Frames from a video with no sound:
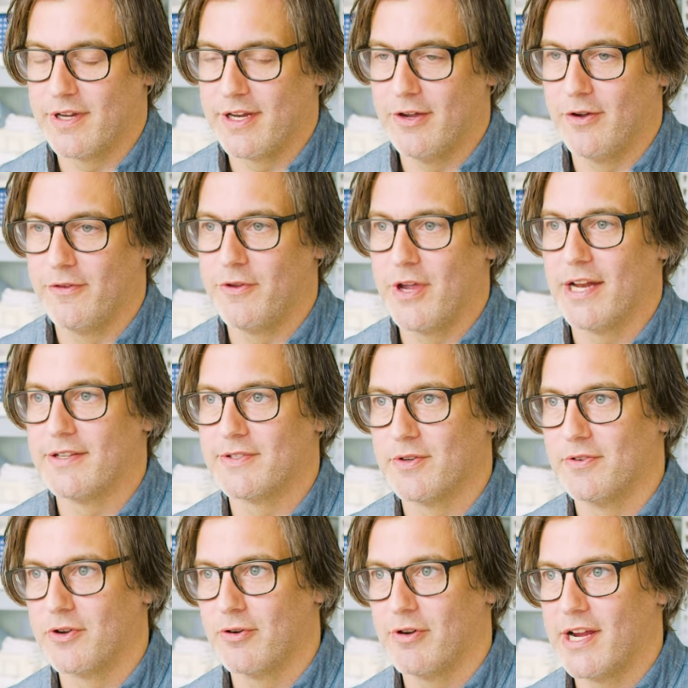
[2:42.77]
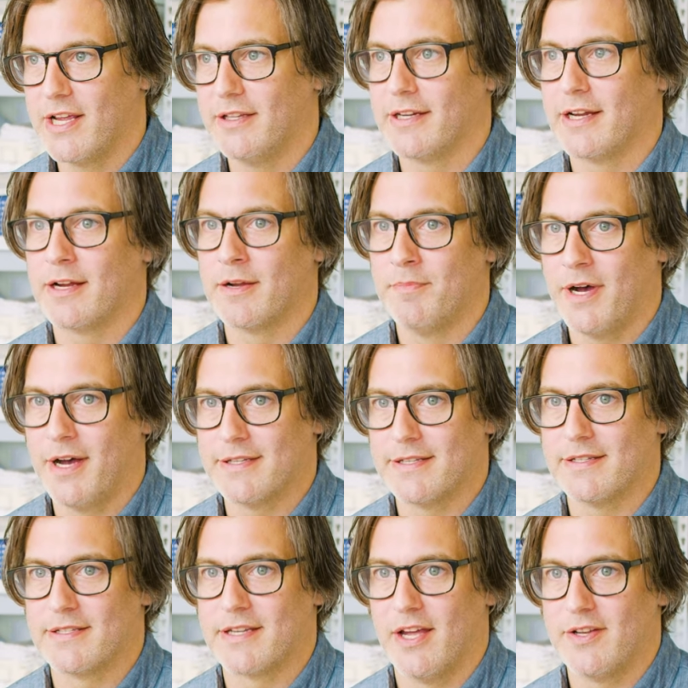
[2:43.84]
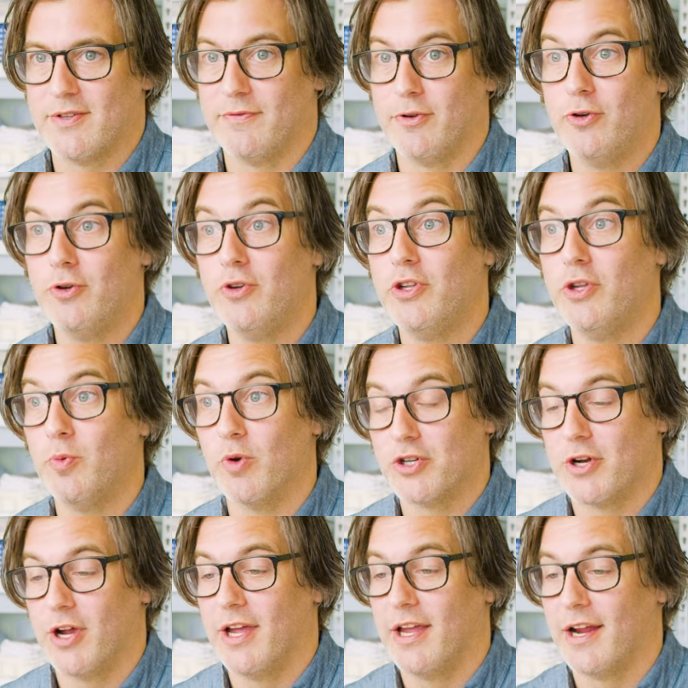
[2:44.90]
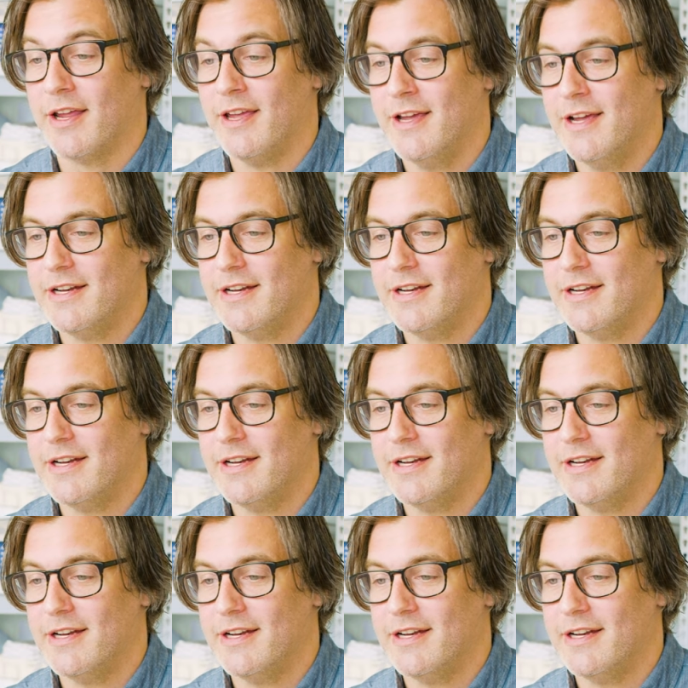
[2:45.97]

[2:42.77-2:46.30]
you know if you had to sort of create like a composite sketch of who you were trying